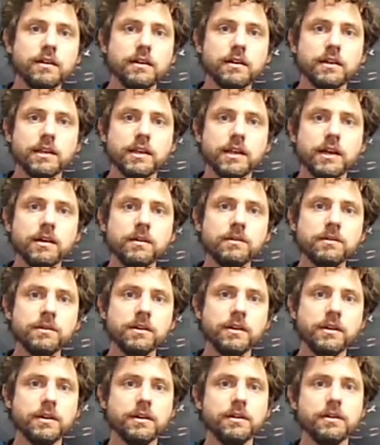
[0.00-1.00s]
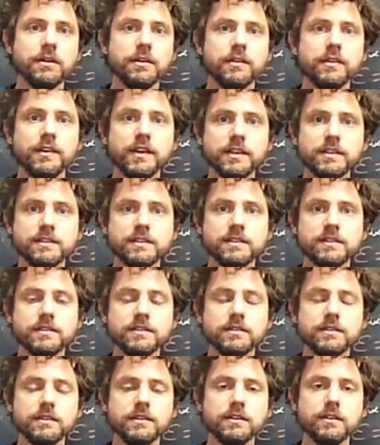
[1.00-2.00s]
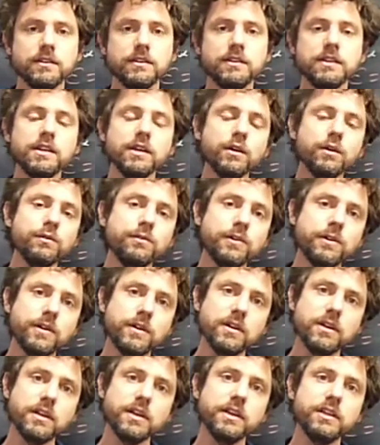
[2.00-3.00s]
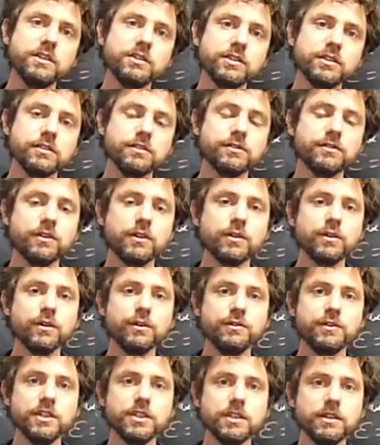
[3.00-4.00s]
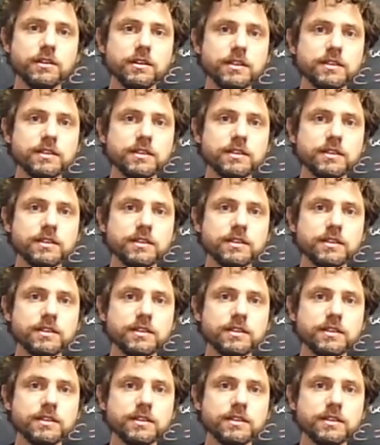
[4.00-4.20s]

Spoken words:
Now that the overall heat transfer coefficient is